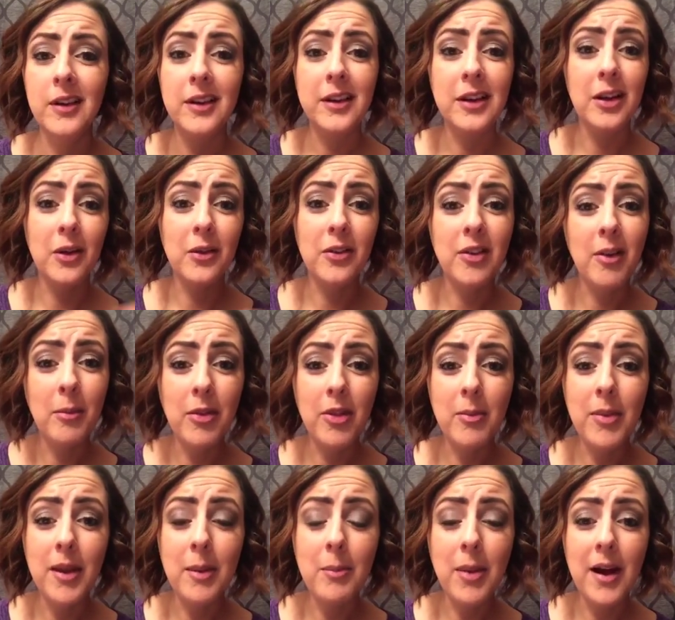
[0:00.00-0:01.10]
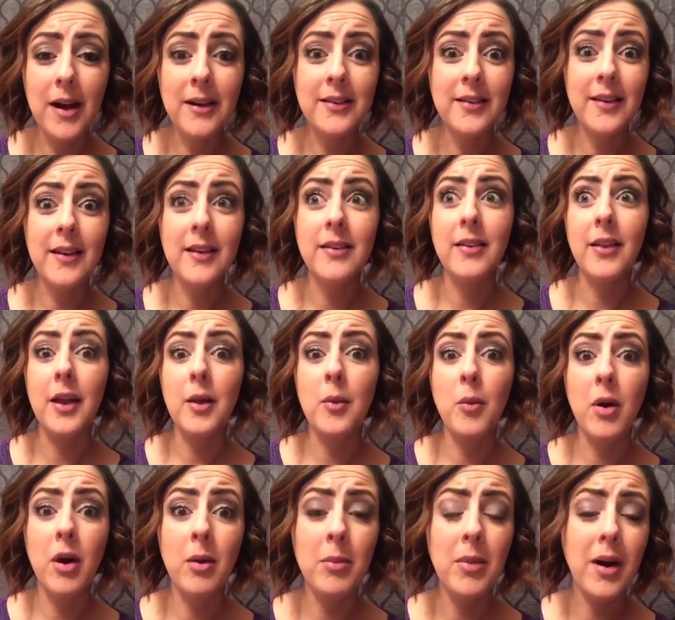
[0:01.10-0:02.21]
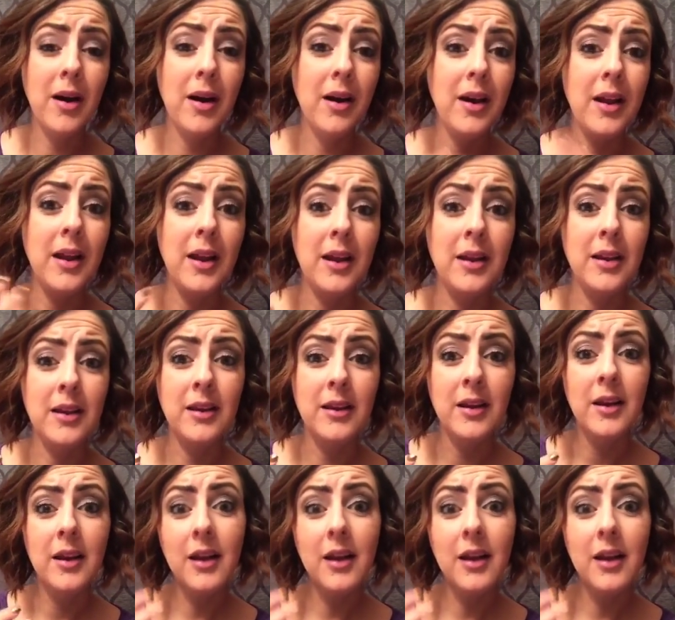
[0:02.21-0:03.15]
you know, some of the big boxes like Walmart and